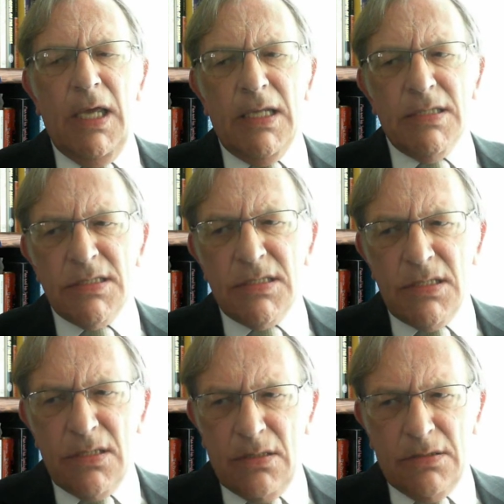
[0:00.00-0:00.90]
It's
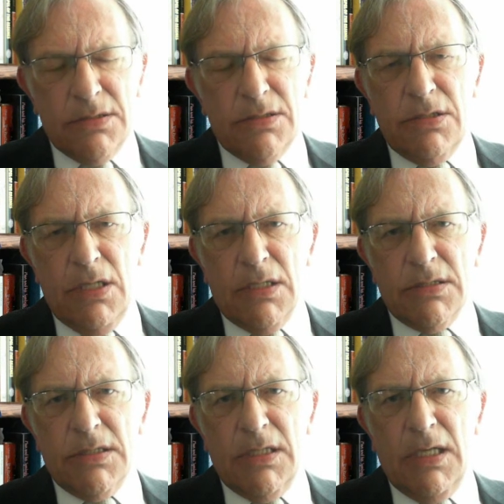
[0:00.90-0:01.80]
not
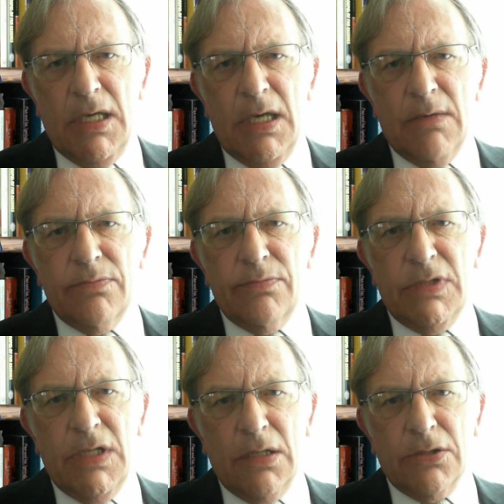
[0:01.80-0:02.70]
just the
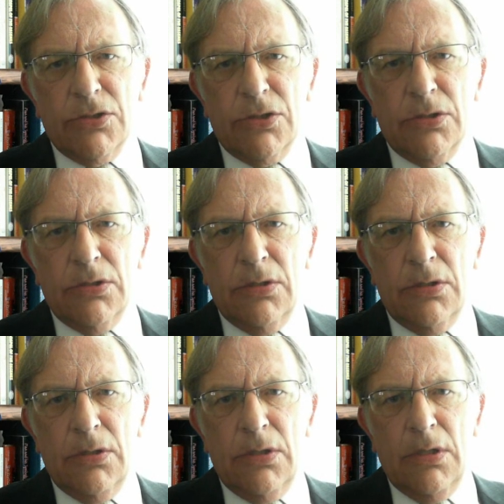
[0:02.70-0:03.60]
abduction
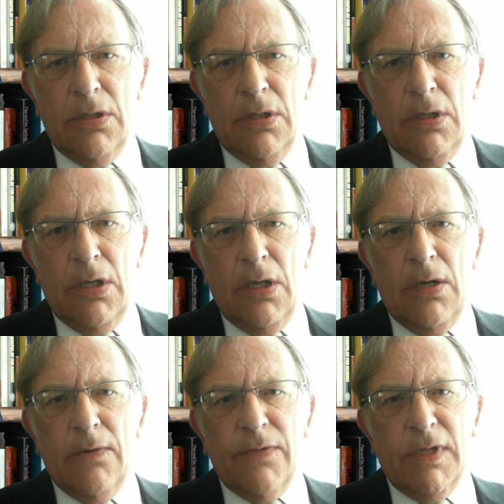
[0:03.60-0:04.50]

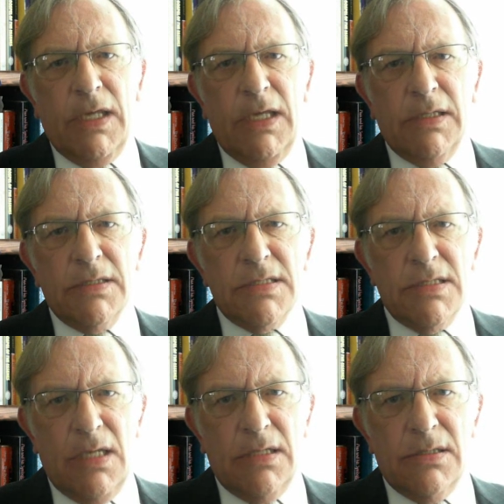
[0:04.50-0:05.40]
of the king's
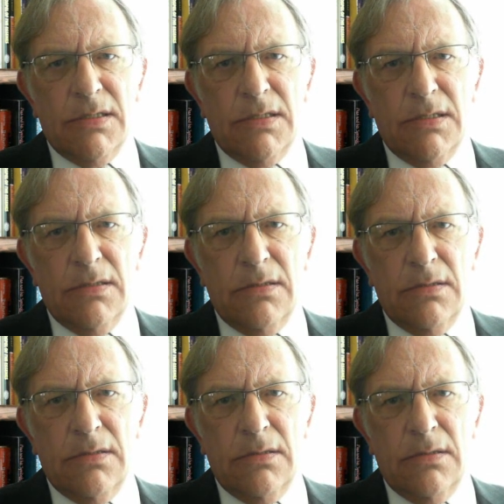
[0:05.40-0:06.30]
sons
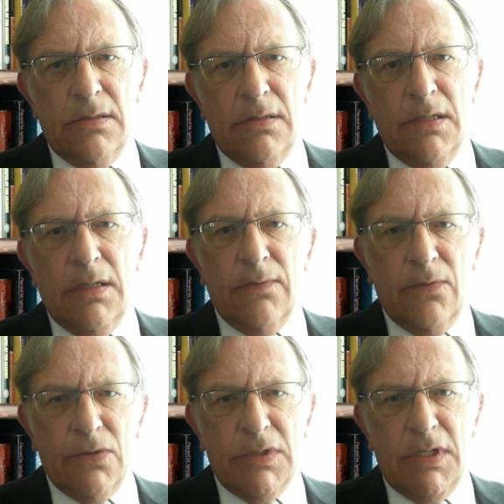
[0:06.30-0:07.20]
in
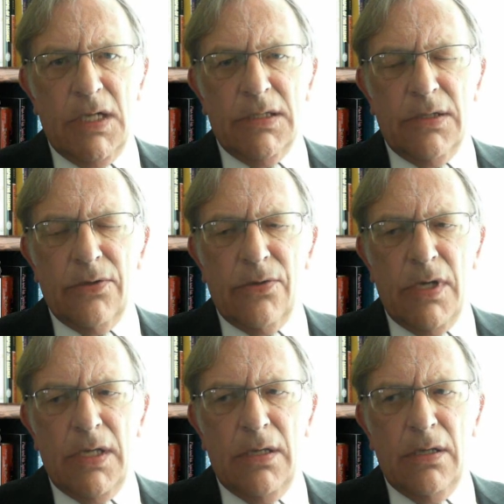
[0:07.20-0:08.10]

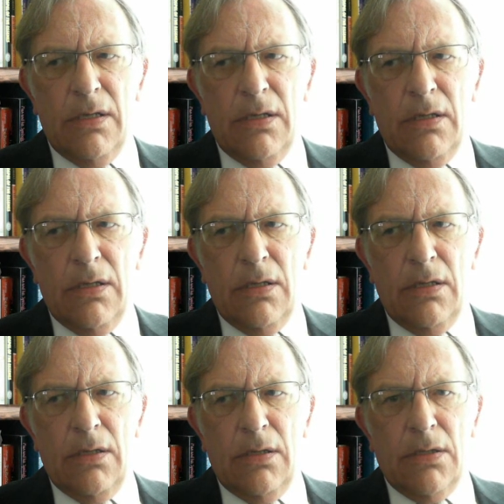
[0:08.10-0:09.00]
1483
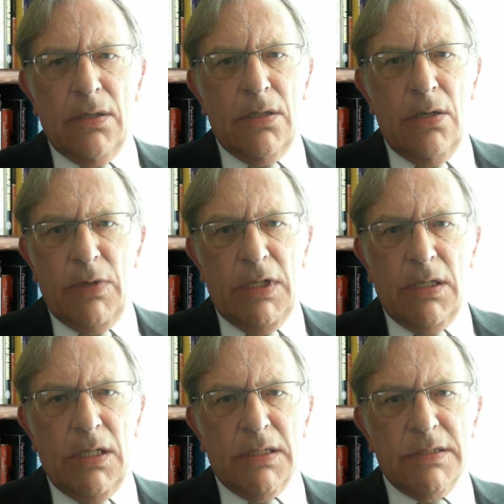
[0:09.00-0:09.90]
that nobody
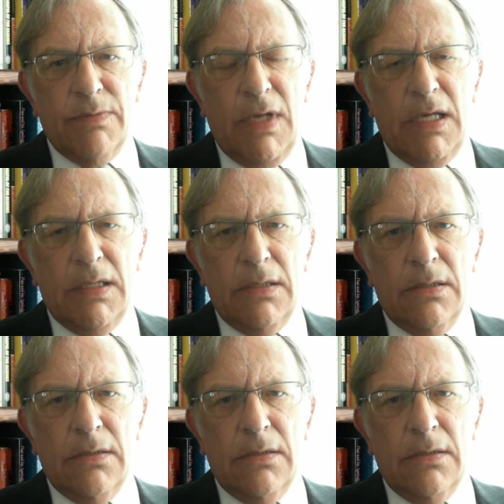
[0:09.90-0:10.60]
can explain